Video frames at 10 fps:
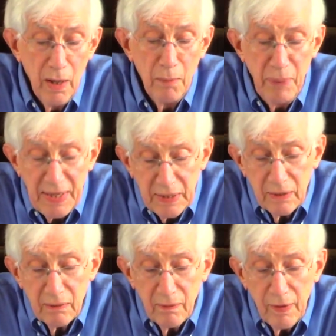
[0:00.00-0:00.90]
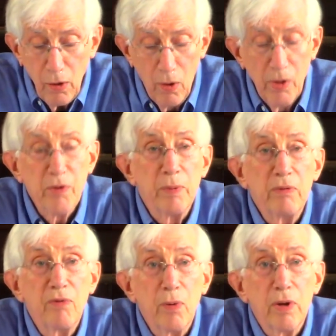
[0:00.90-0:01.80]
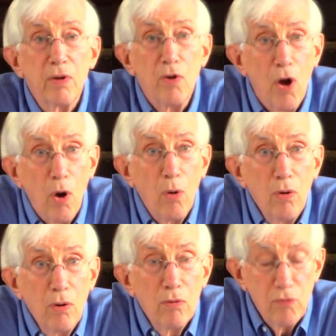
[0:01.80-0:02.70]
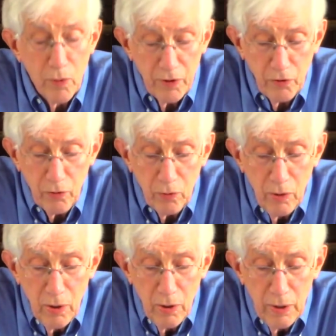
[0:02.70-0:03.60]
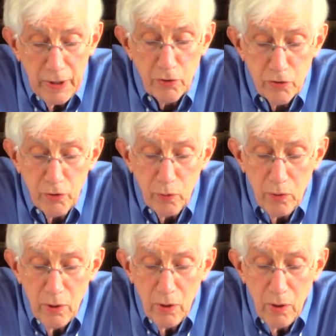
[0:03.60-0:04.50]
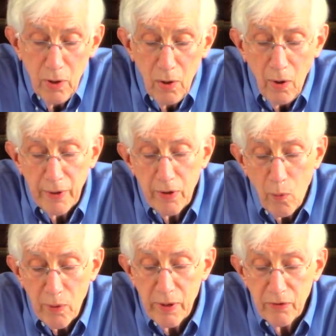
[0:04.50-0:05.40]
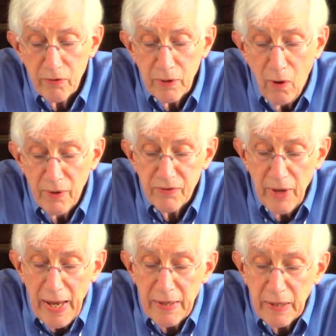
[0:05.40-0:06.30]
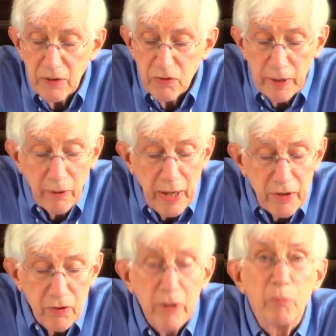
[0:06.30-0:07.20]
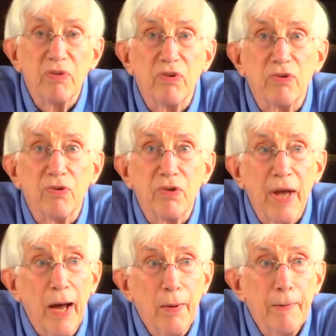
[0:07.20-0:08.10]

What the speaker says: but the aldermen voted no, 4-2, in June on an ordinance on ending segregation in businesses in town.